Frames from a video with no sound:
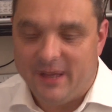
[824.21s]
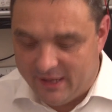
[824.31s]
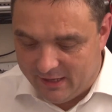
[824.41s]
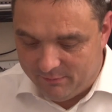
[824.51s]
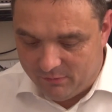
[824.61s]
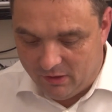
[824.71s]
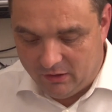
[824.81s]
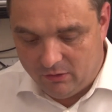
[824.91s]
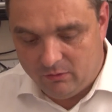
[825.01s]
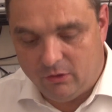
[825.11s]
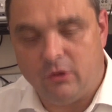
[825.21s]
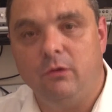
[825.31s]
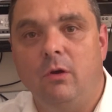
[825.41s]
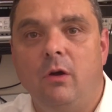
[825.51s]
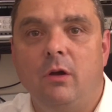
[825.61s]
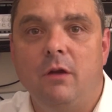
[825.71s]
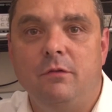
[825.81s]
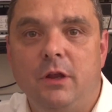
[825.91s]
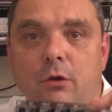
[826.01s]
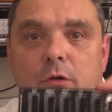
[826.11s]
You can
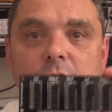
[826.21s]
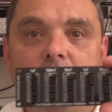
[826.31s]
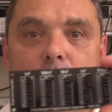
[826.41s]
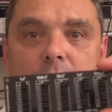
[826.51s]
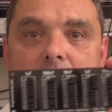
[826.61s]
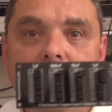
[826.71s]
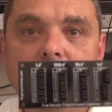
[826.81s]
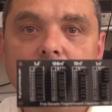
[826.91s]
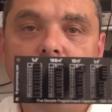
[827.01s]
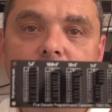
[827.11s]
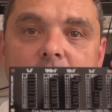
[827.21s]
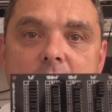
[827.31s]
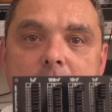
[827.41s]
hopefully you can see what that is.